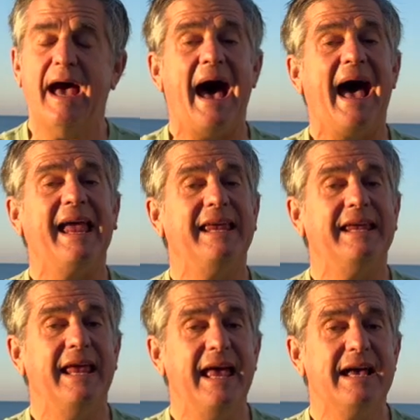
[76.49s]

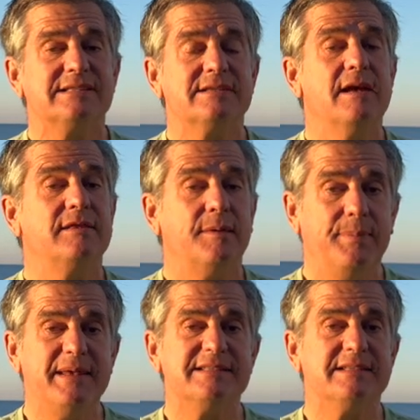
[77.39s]
IES, the
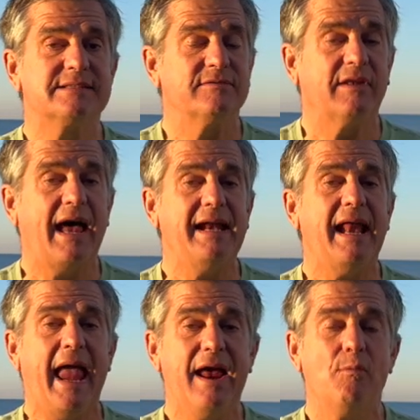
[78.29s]
Business of Light,
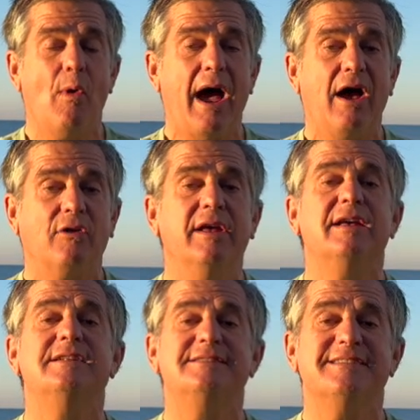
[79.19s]
and WILD,
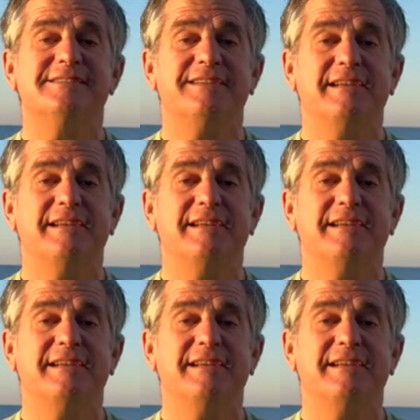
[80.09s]
just to